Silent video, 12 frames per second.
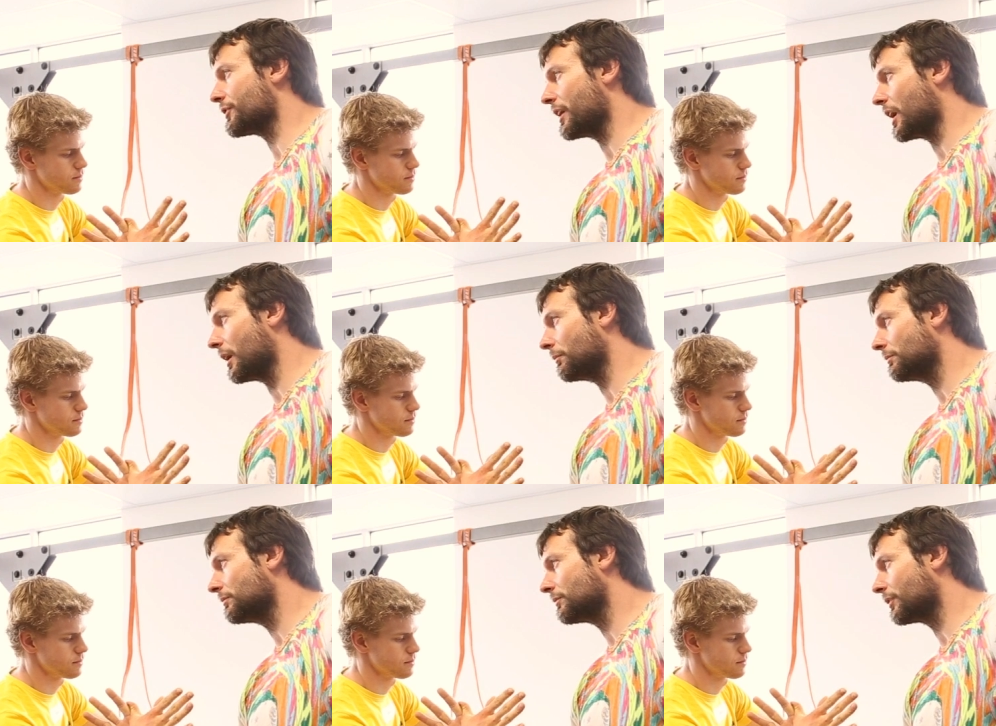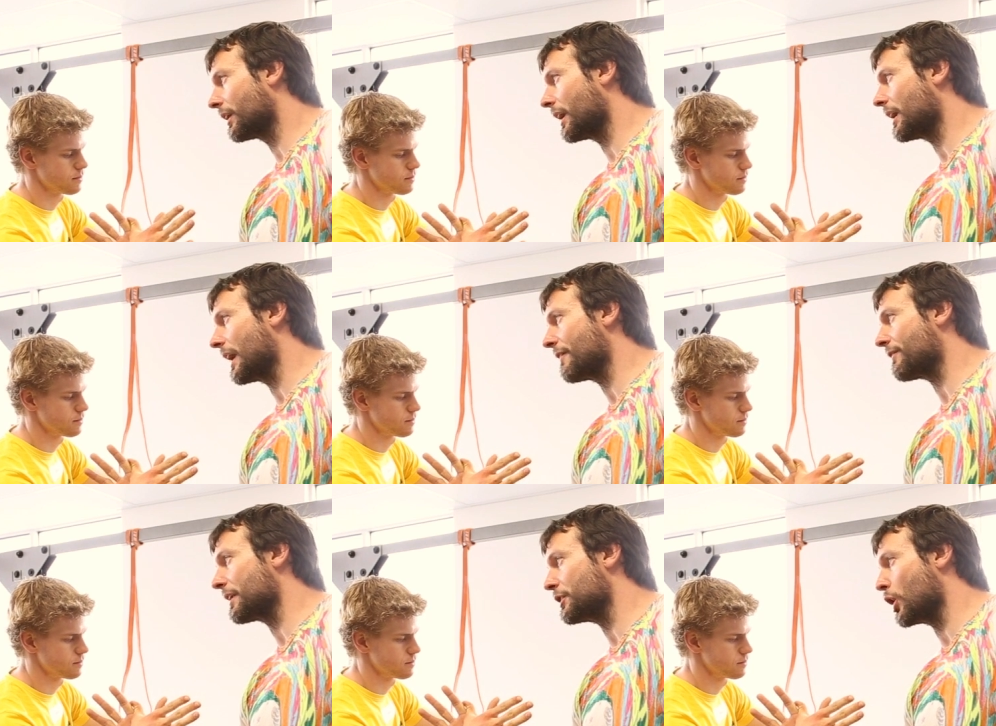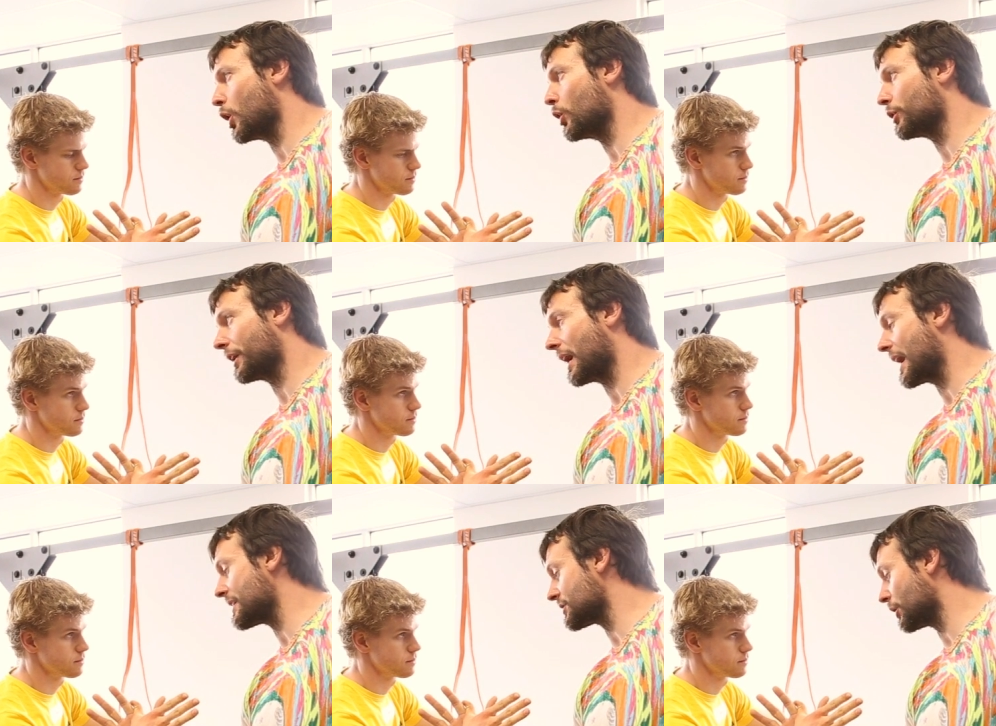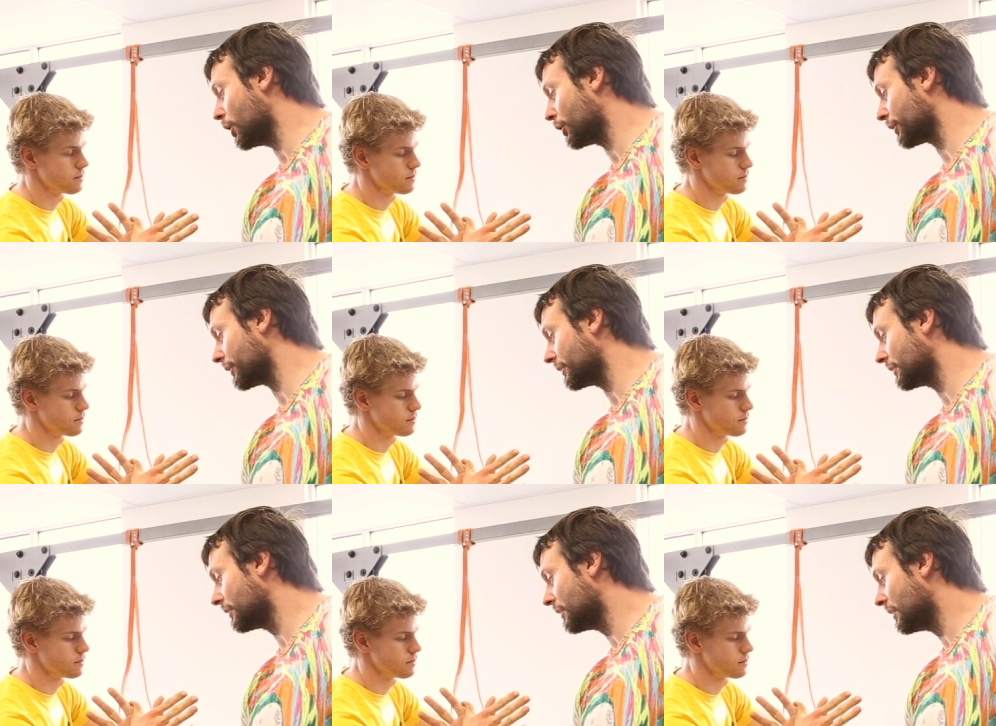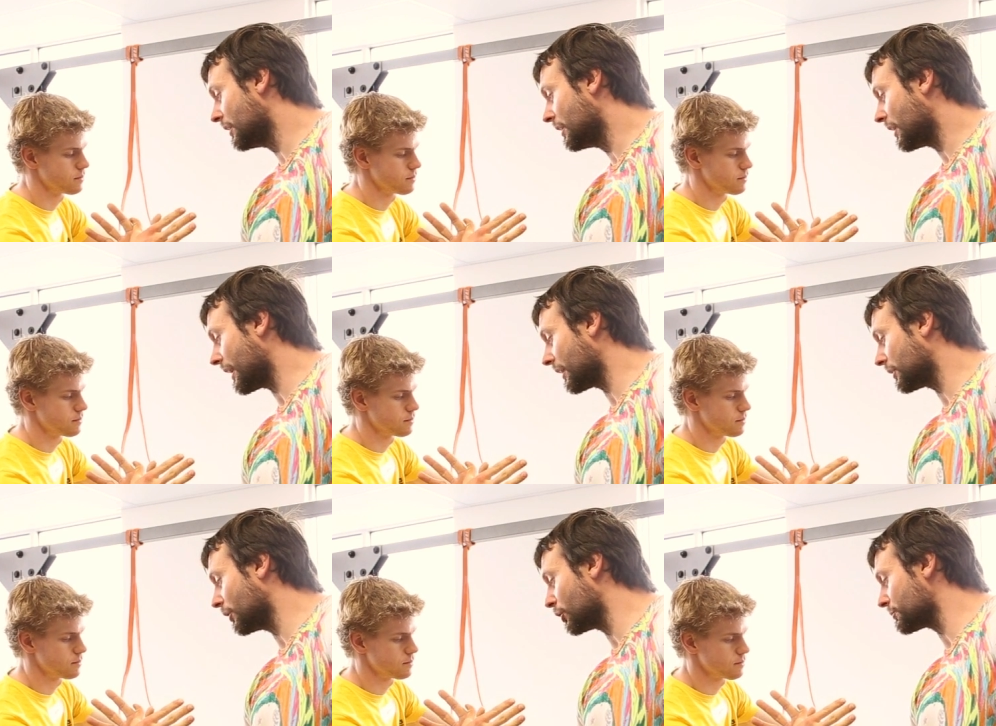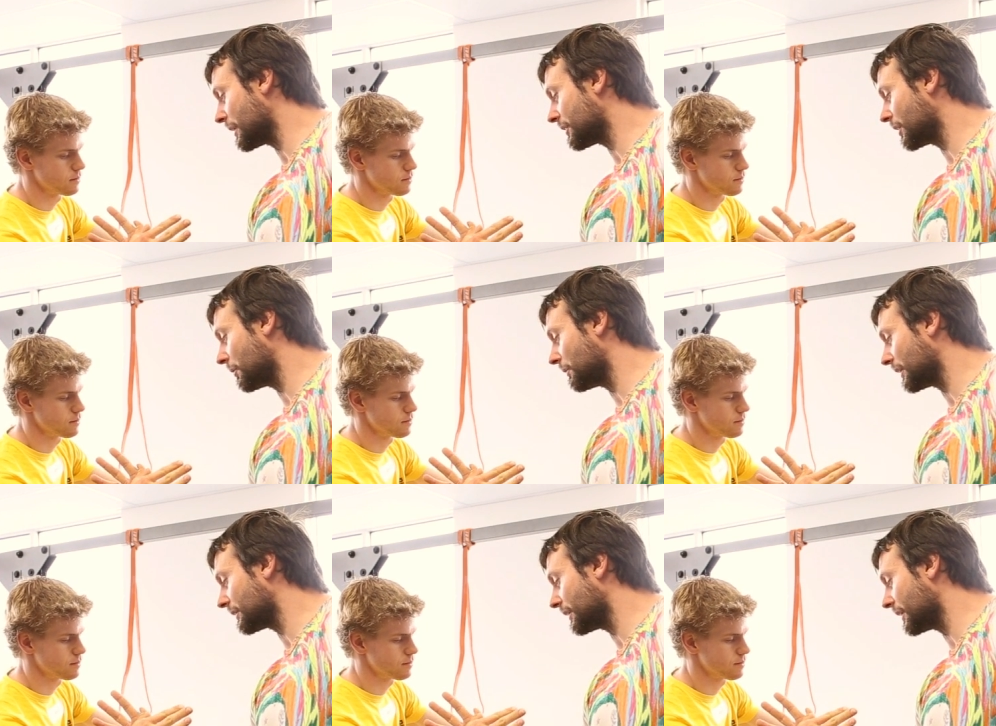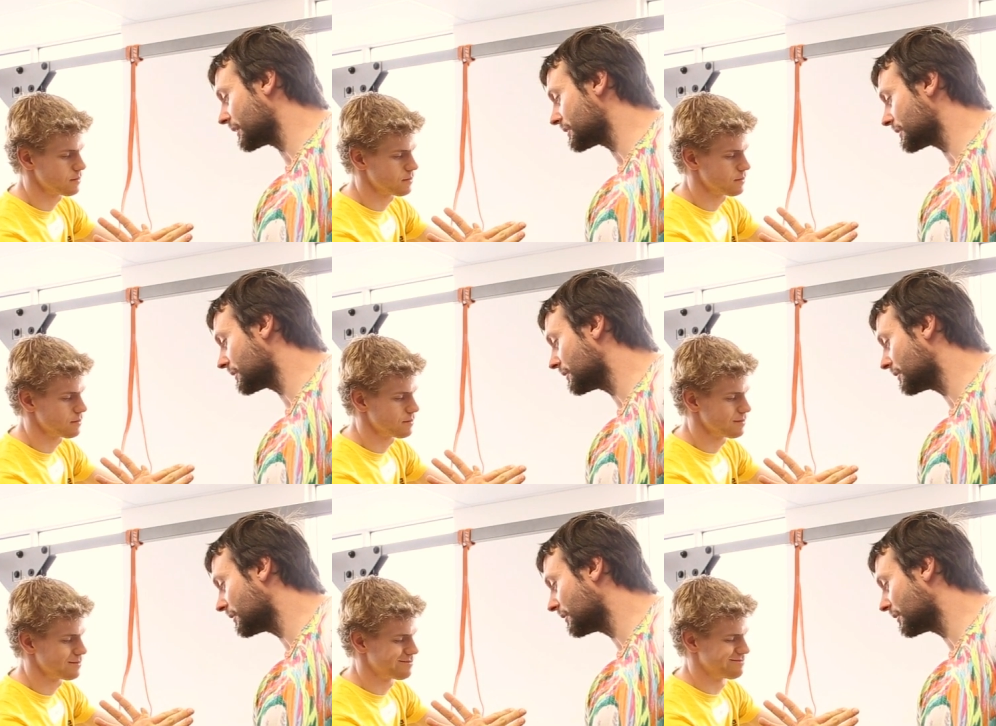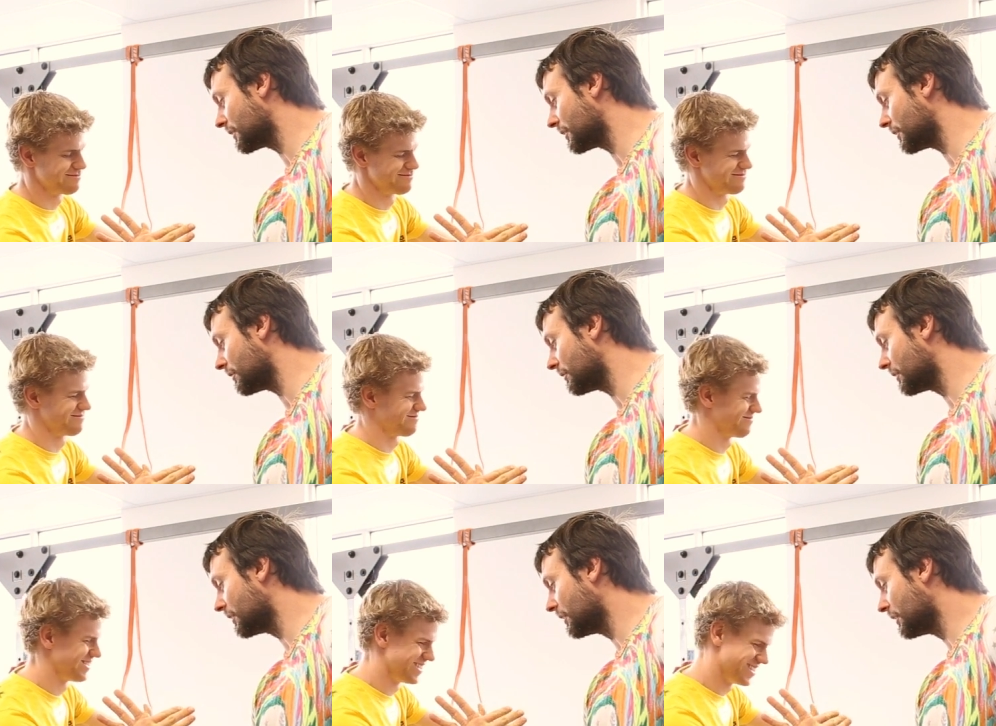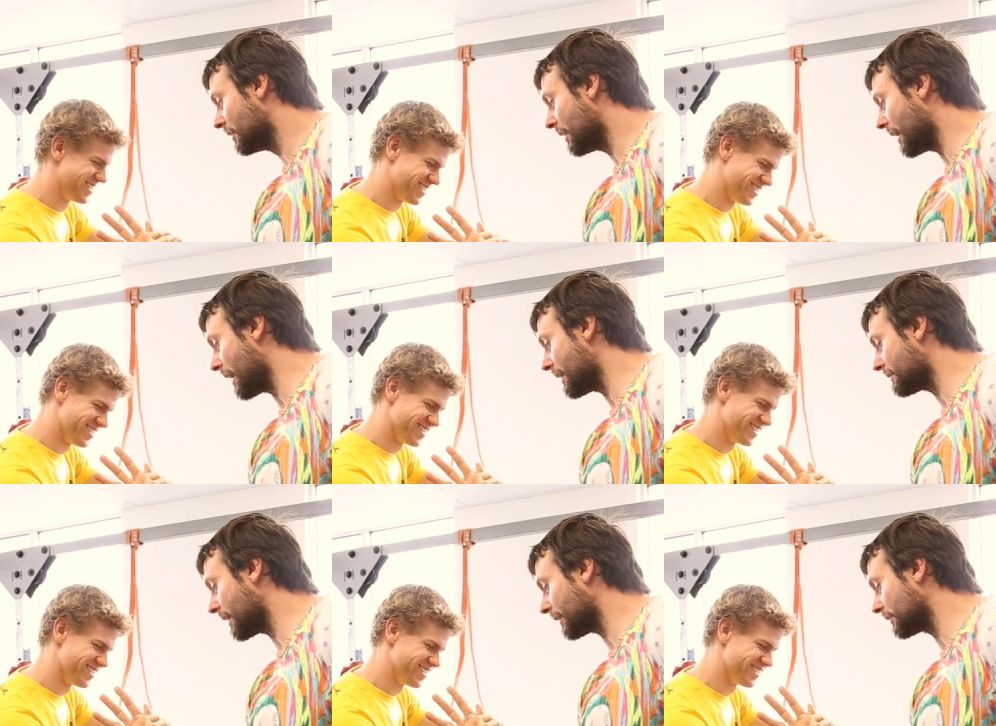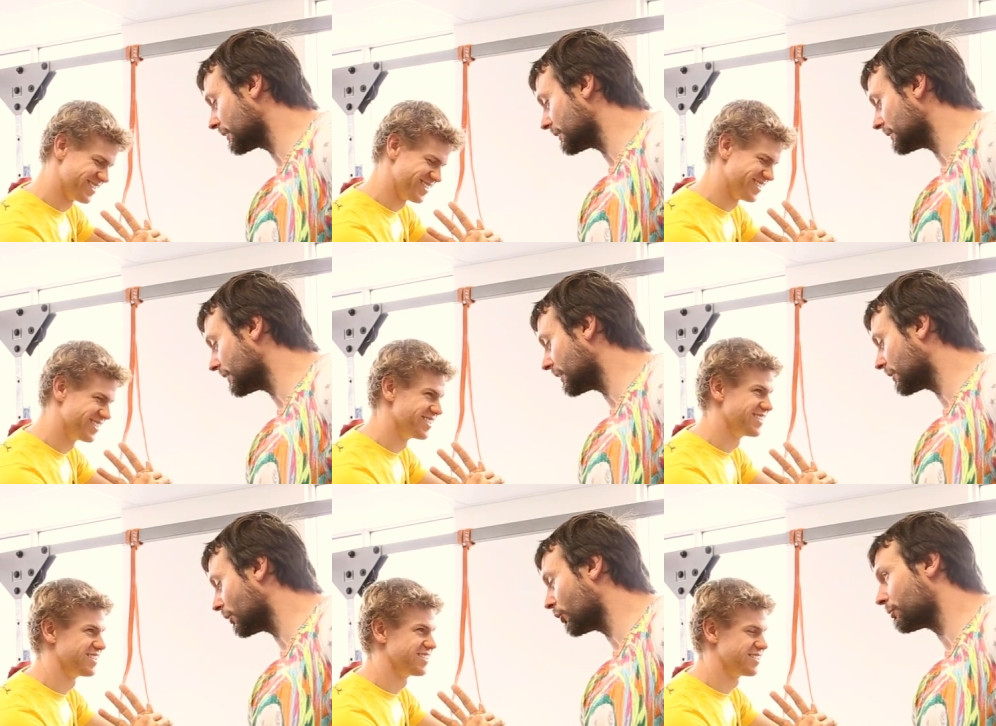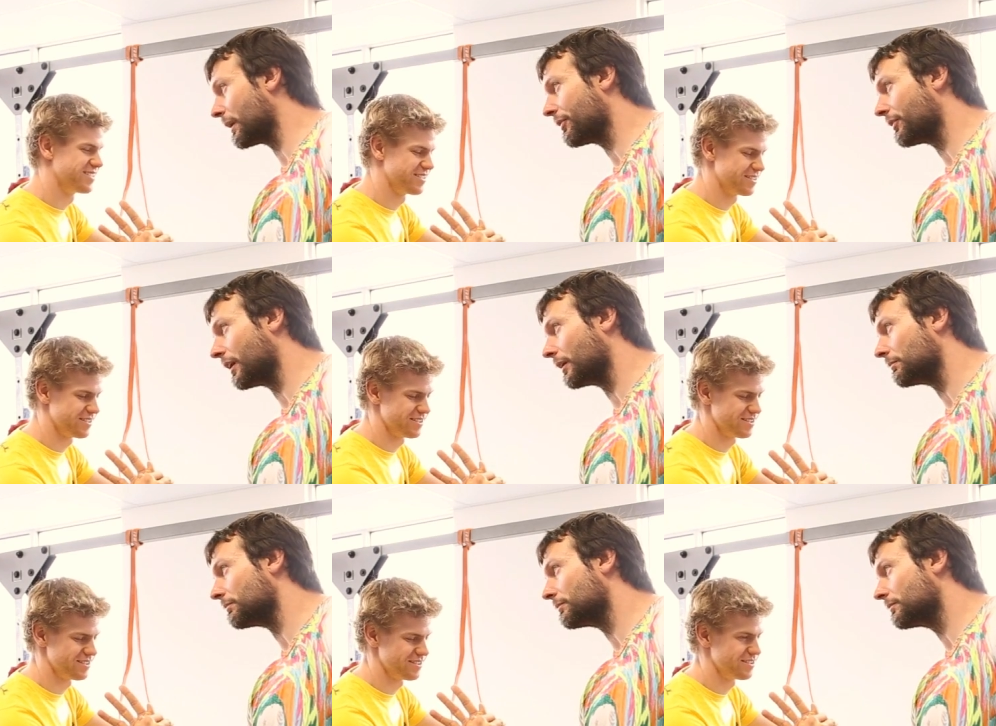Speaker 1: thumb, okay, if I know the guy is a hooker, I can close my thumb like this, you know, and I technically did close my thumb,